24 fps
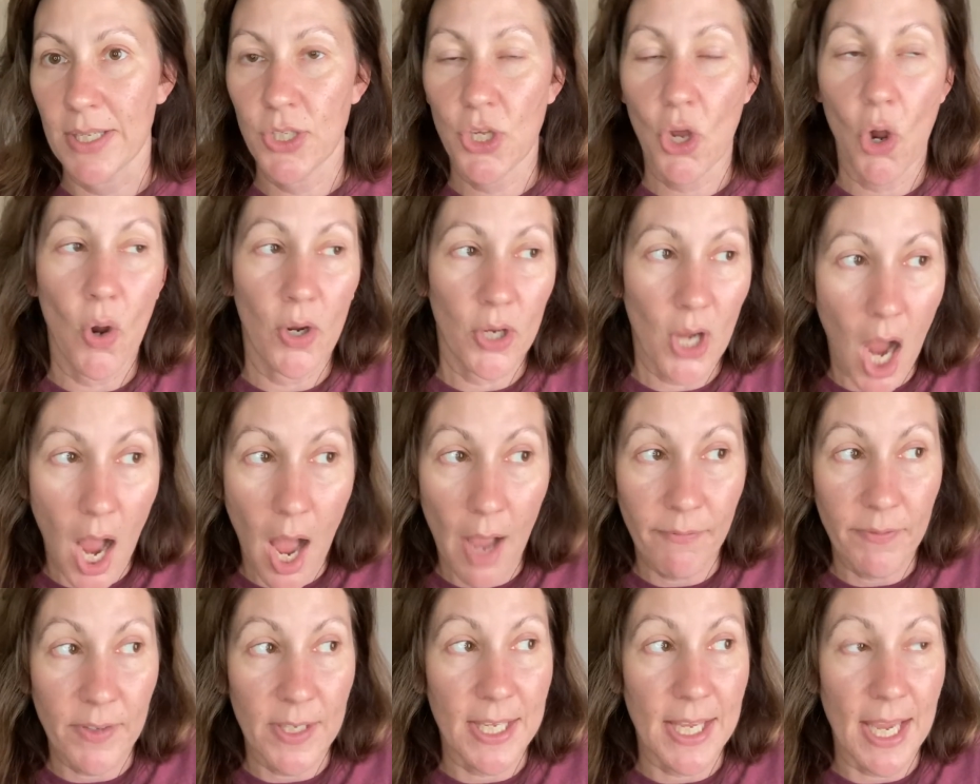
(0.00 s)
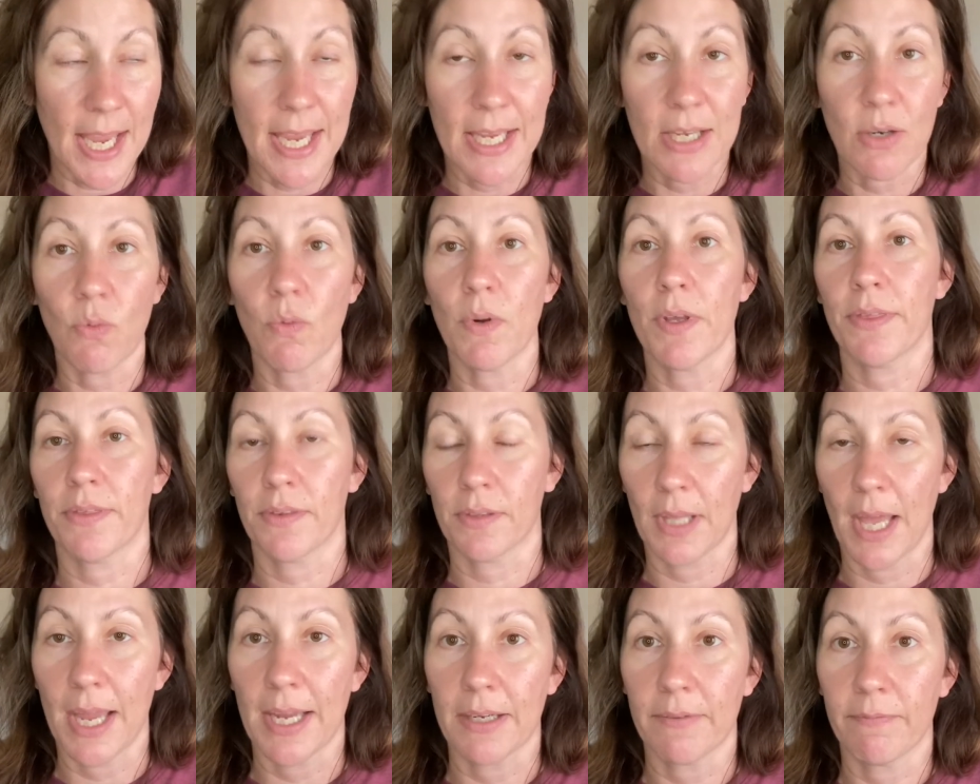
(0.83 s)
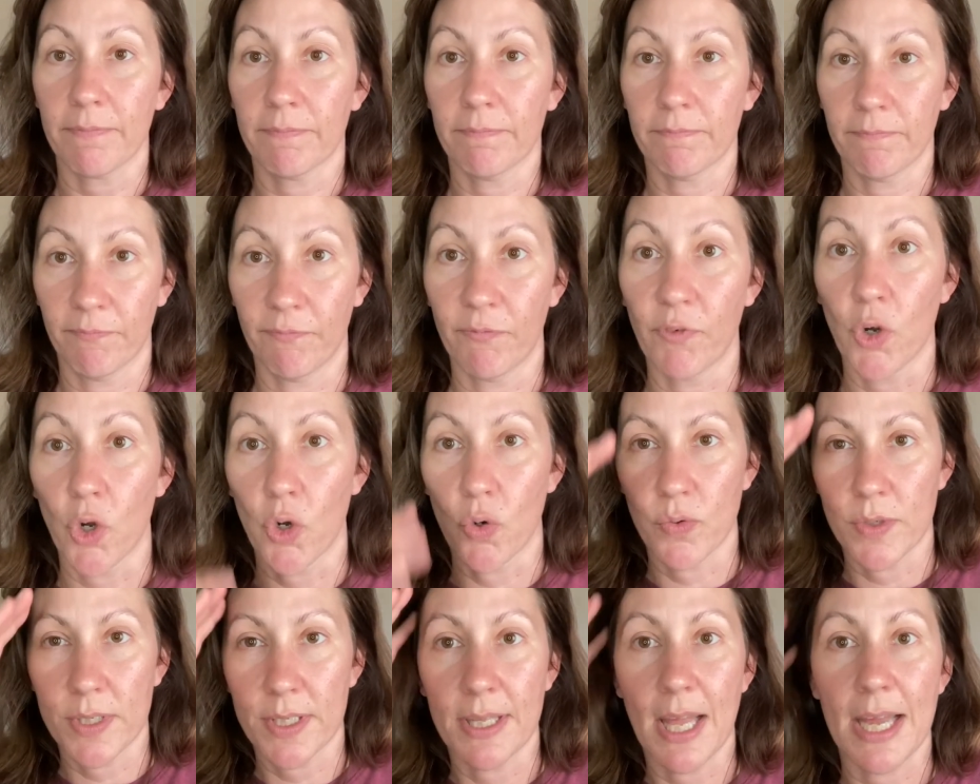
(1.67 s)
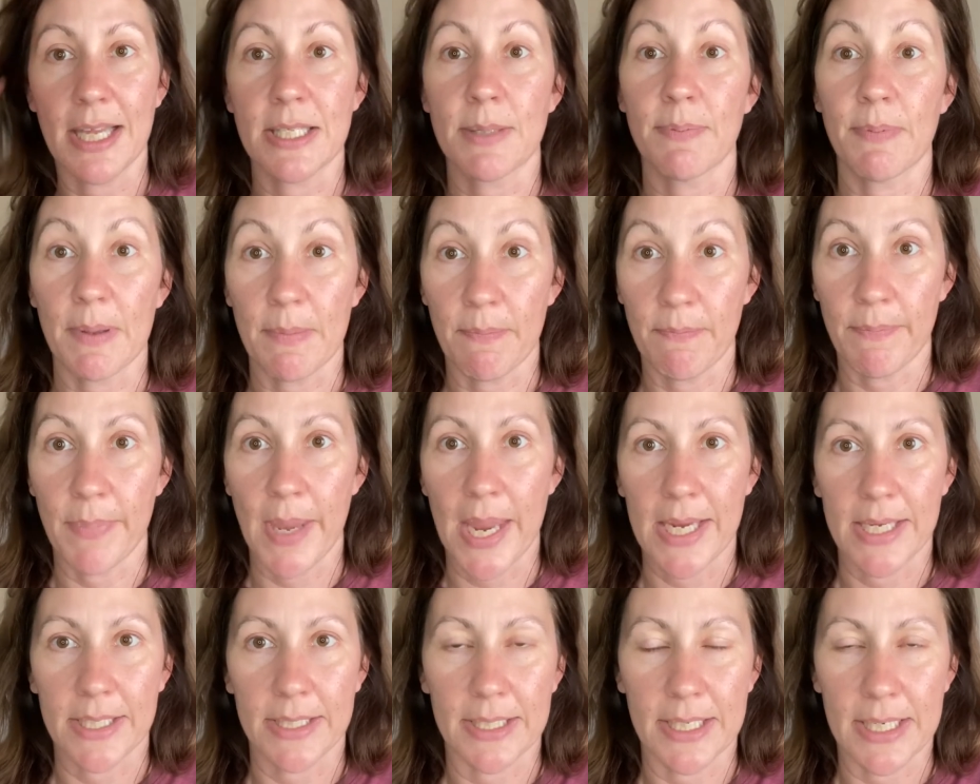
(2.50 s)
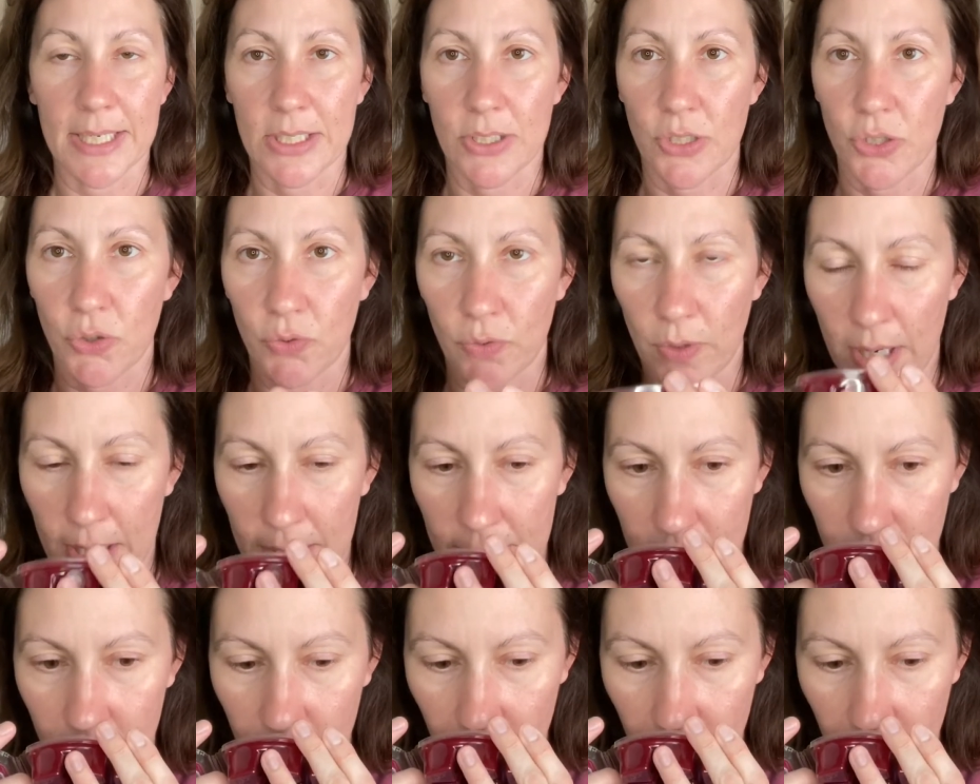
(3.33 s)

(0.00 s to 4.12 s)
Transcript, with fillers: So a coffee cake with like fruit that's been baked into it.